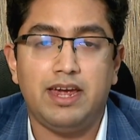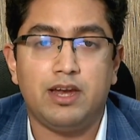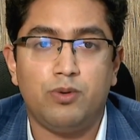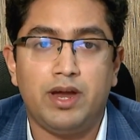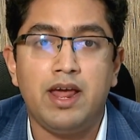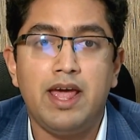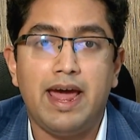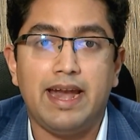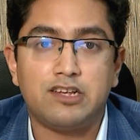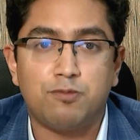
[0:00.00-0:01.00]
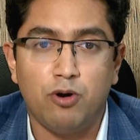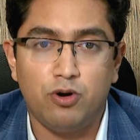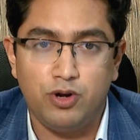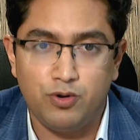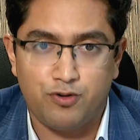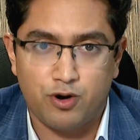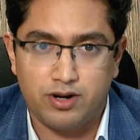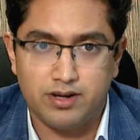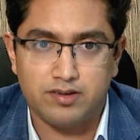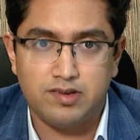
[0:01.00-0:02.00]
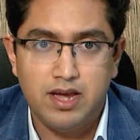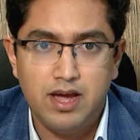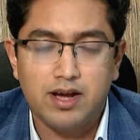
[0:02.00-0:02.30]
innovate and explore new frontiers.